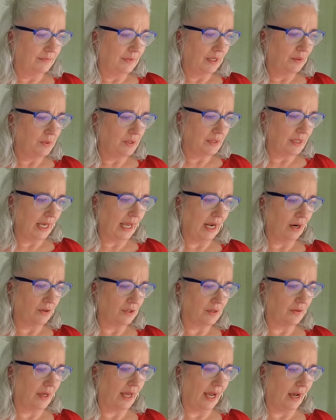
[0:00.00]
he was the heir
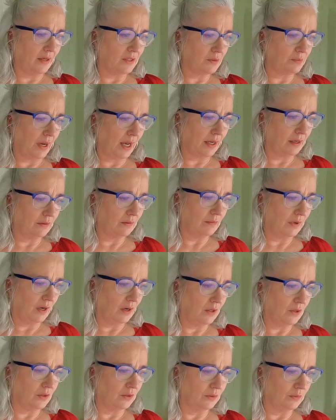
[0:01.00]
to the house, my
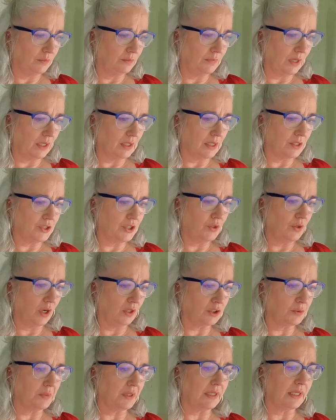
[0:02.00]
Uncle Mullins, who
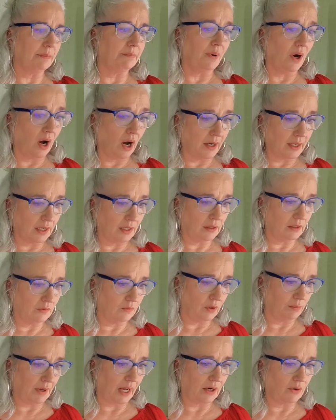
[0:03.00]
ultimately bought it
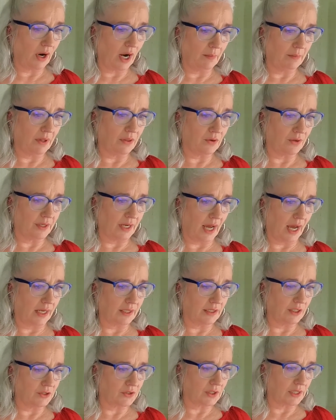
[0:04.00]
when my grandmother
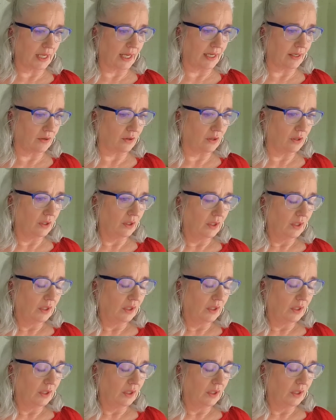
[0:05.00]
died years later,